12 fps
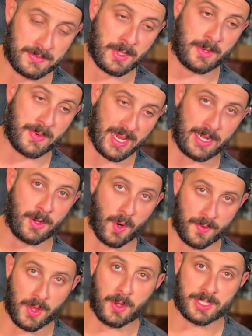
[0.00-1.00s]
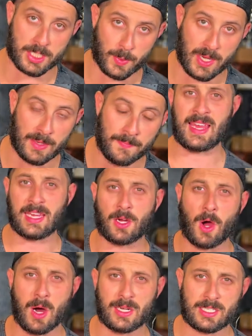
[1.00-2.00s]
Well, we got to go over those as well. Ink
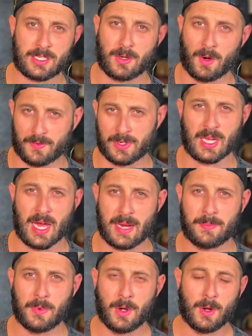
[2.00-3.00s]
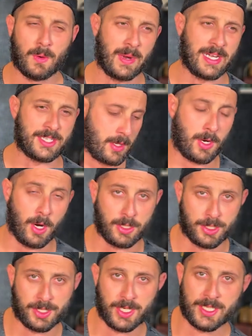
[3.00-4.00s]
cost over time, right? The
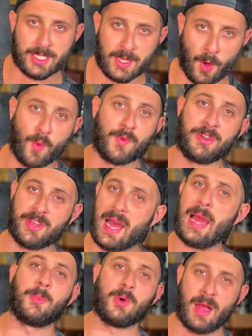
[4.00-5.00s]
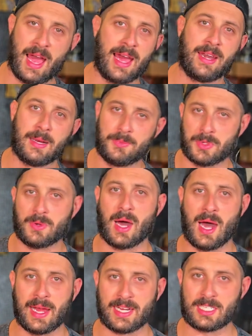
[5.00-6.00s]
cartridges over time will add up to a
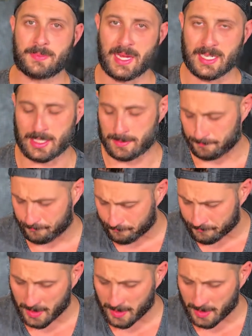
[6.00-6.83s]
high expense.